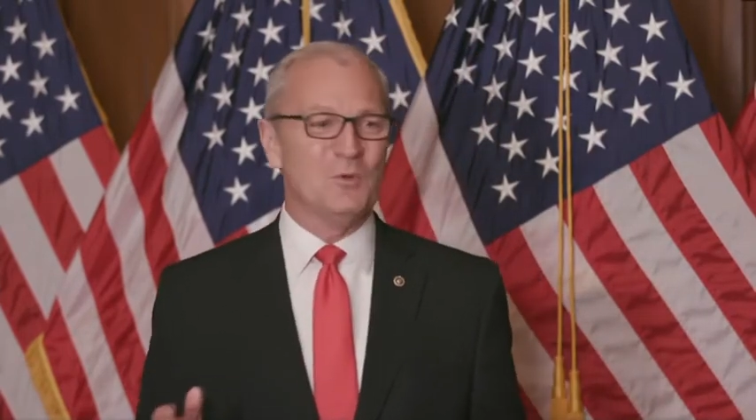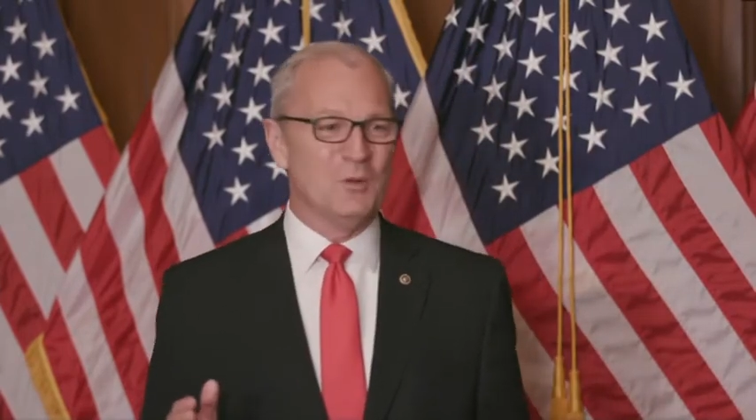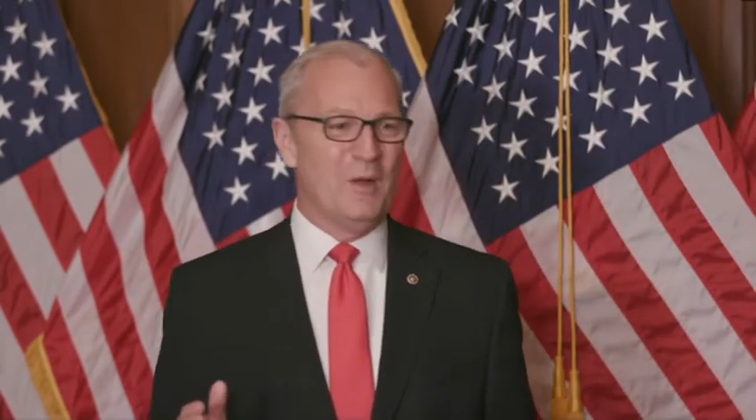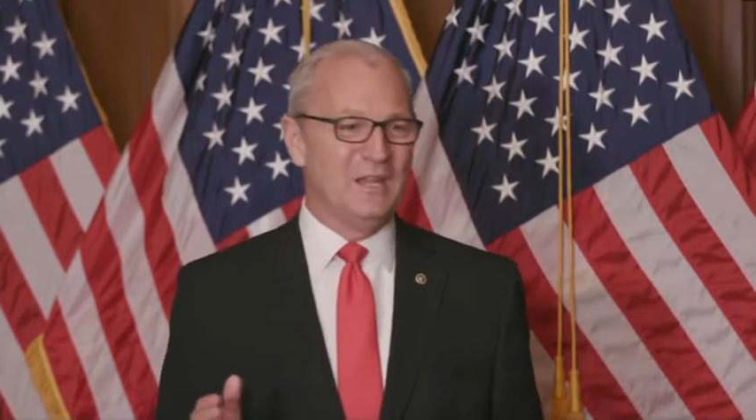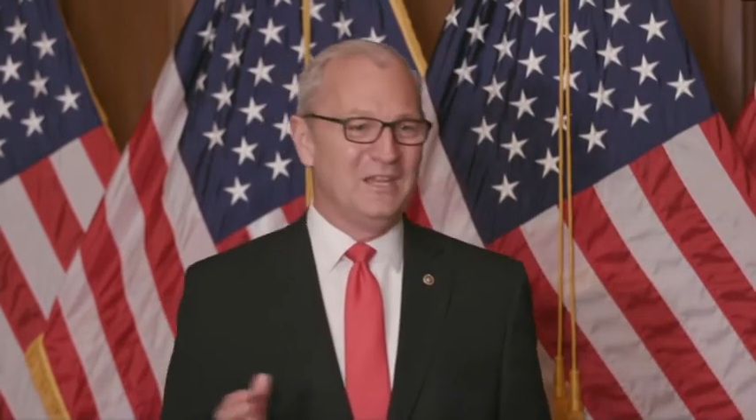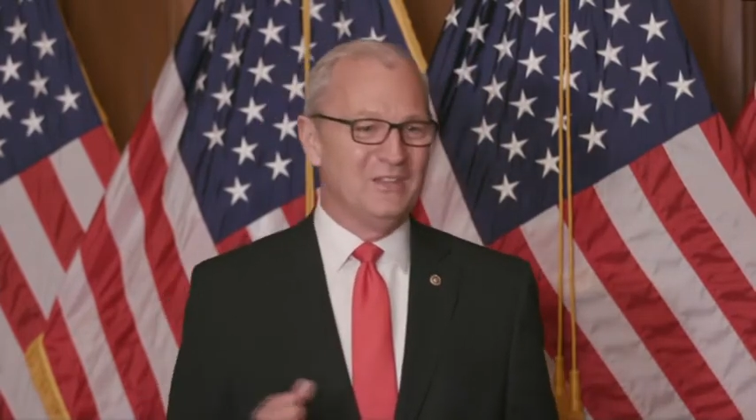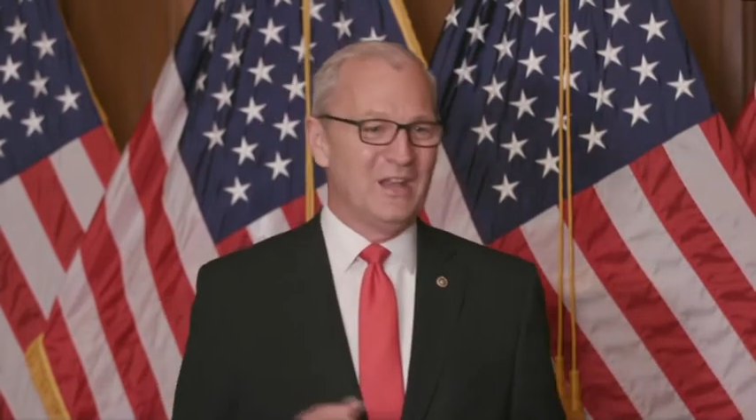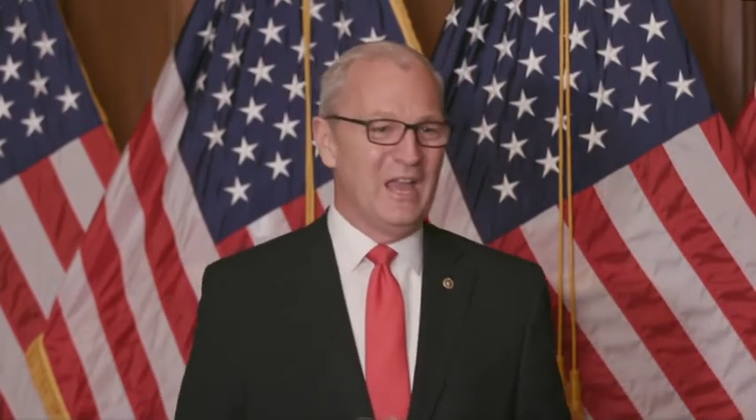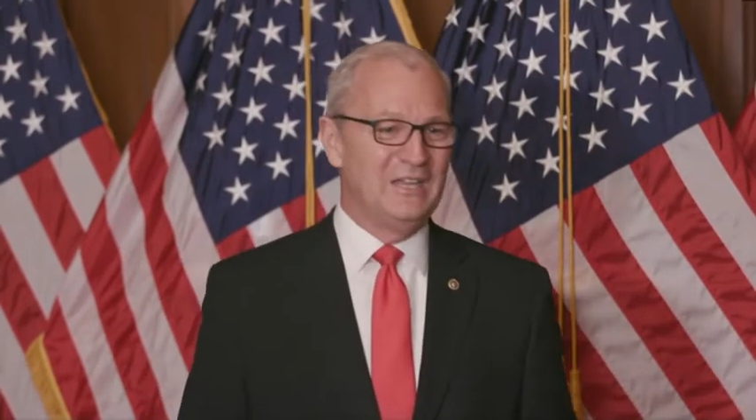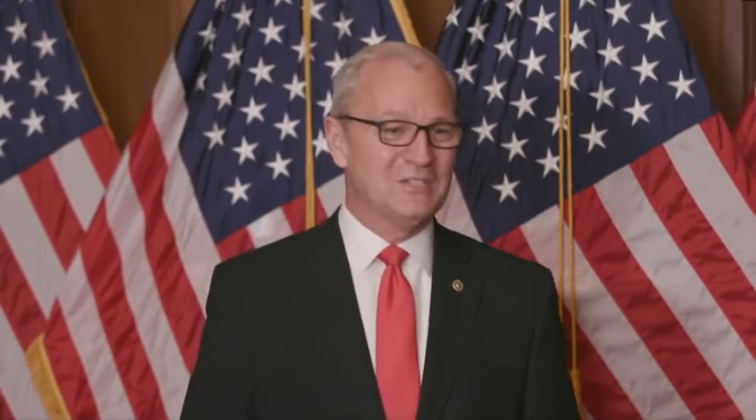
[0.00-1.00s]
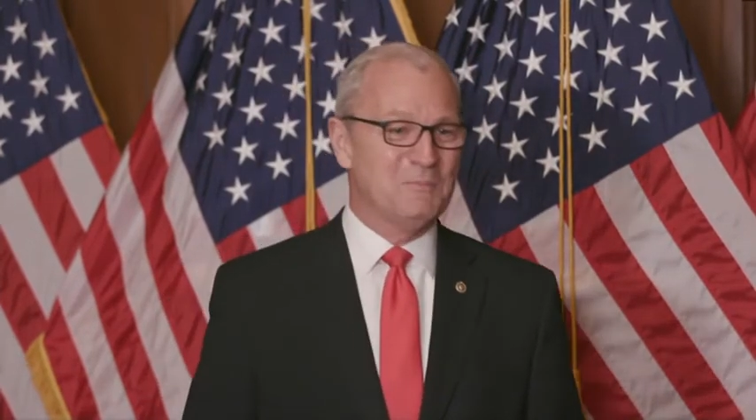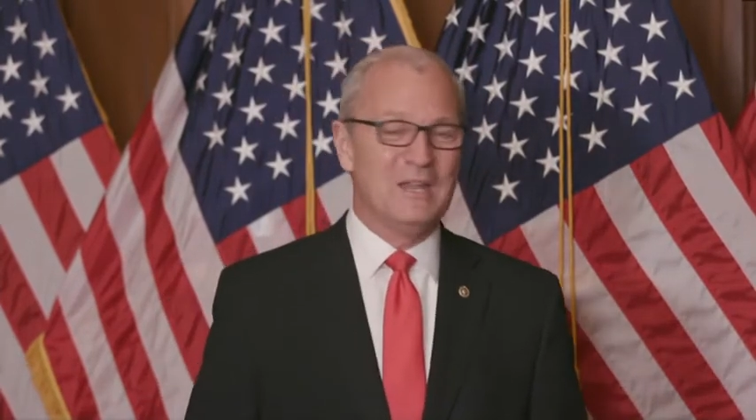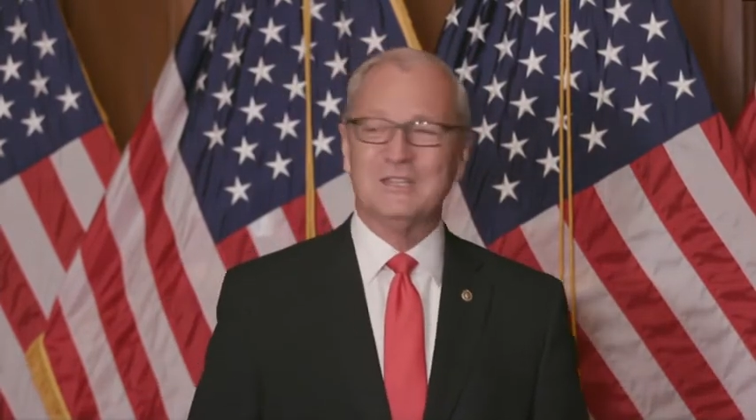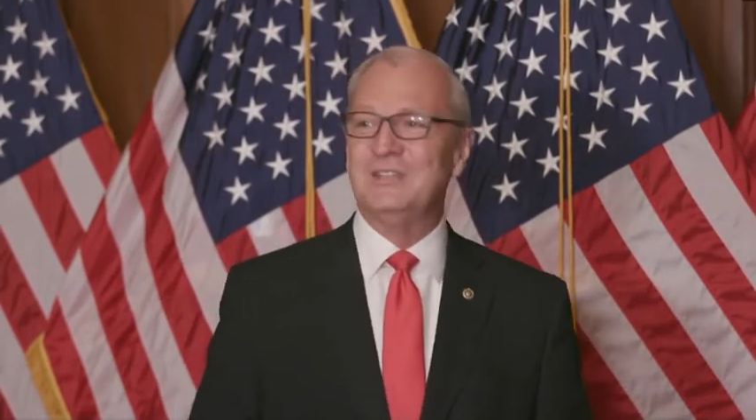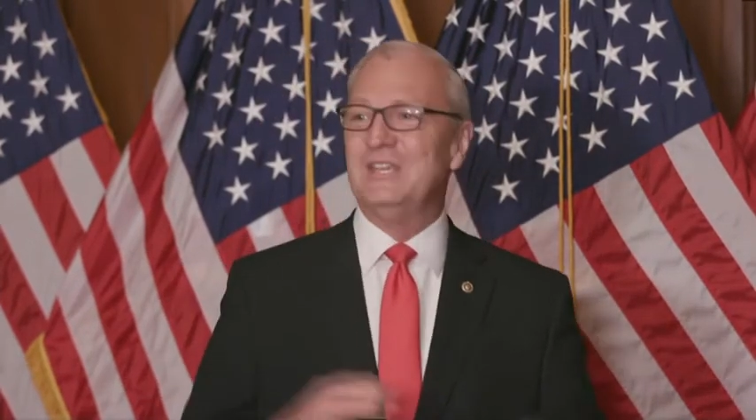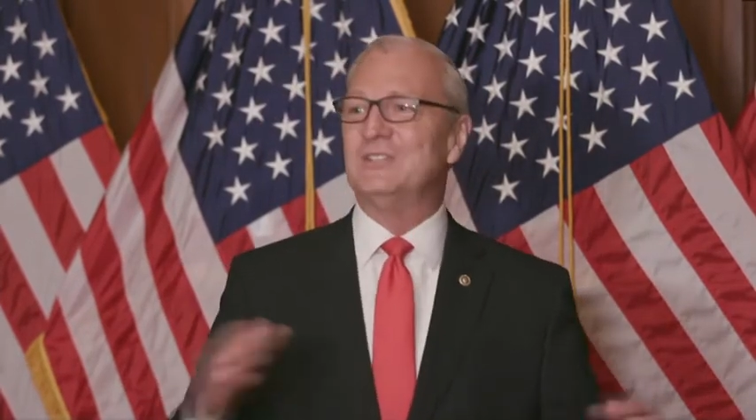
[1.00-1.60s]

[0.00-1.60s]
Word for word: more money than I spent in the